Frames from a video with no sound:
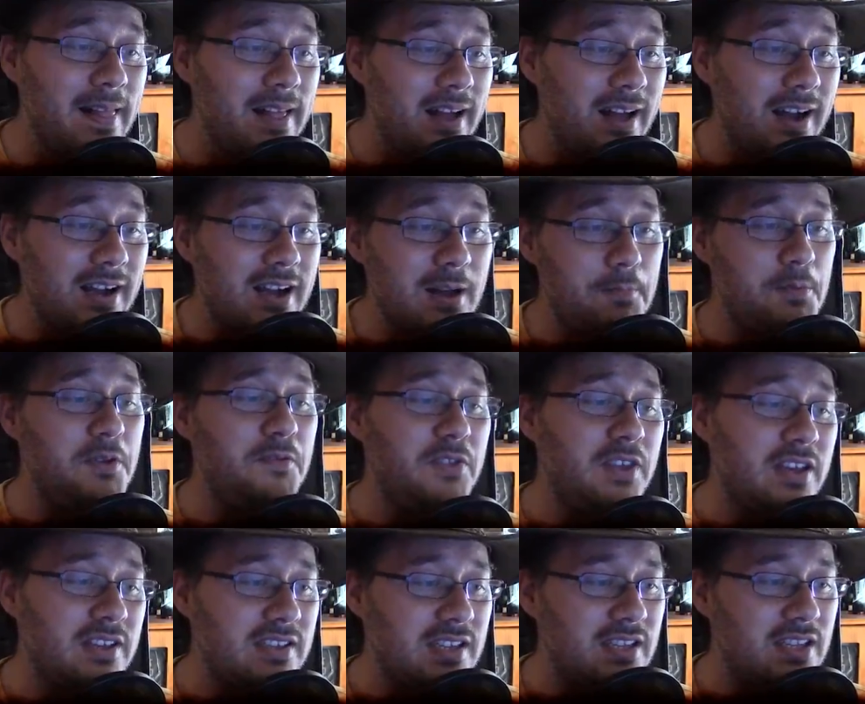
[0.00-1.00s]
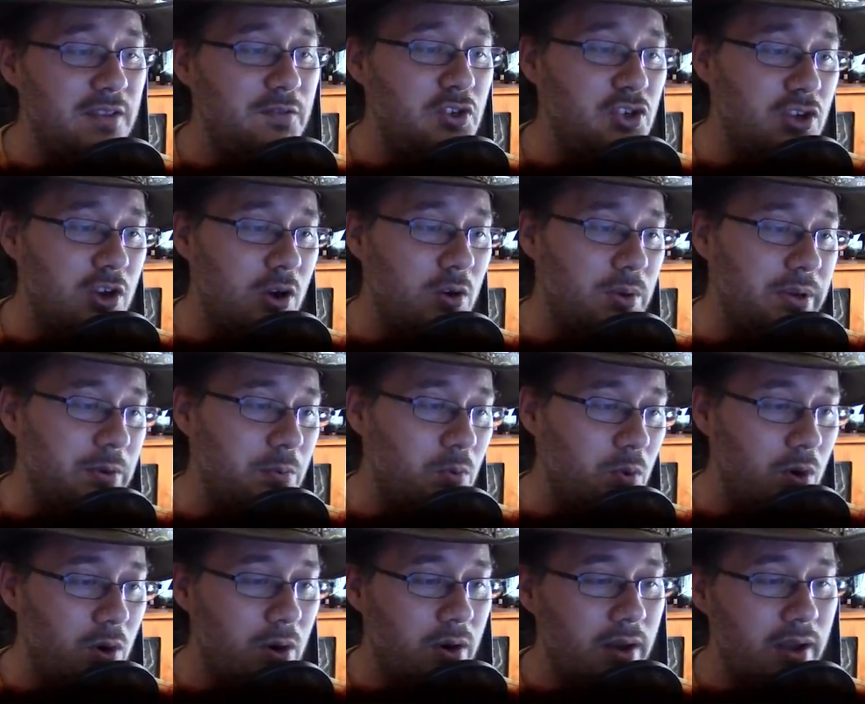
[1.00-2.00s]
A couple of things that they've shown
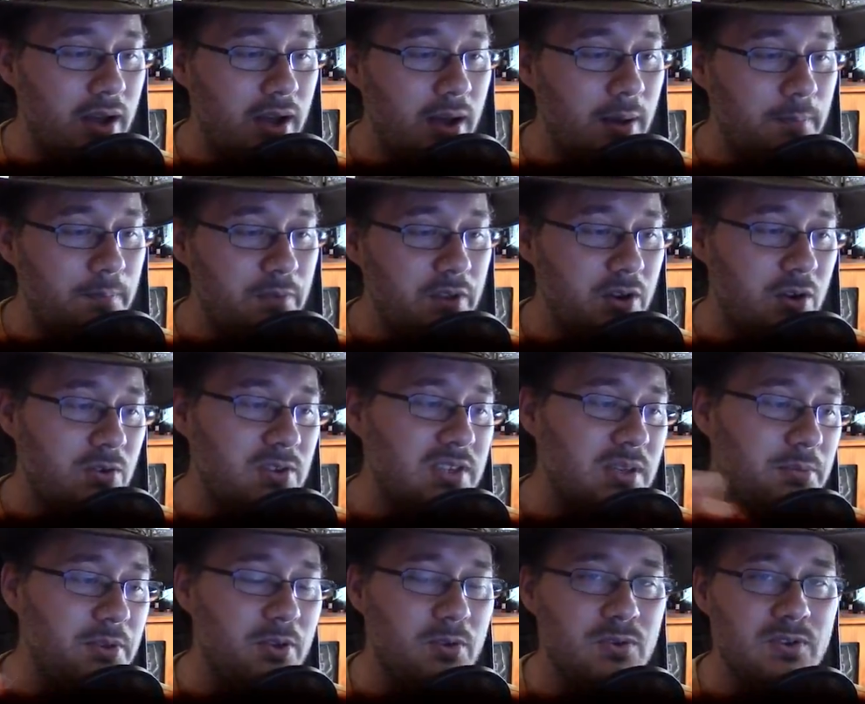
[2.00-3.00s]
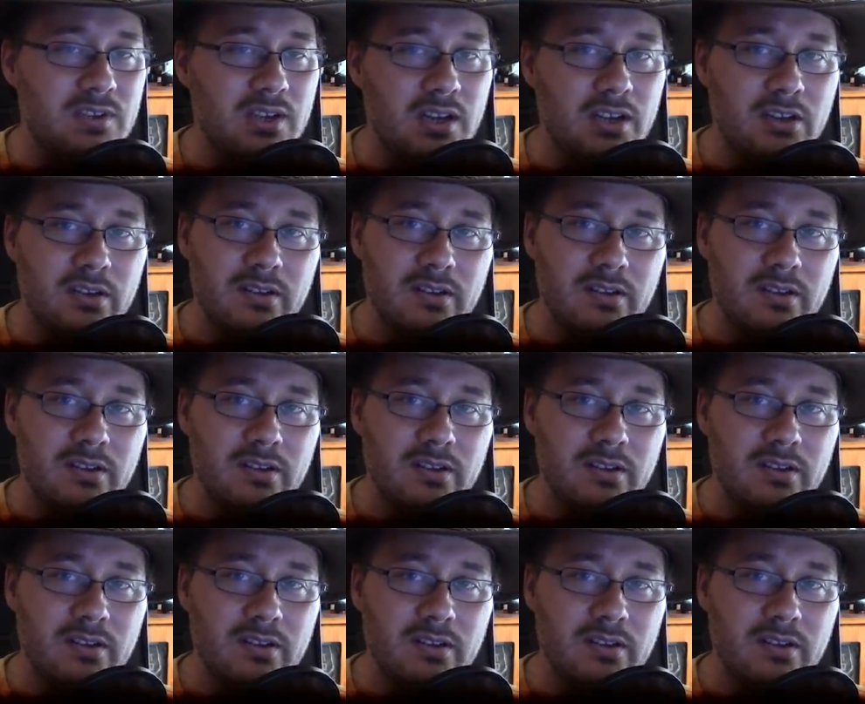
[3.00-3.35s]
were, some of those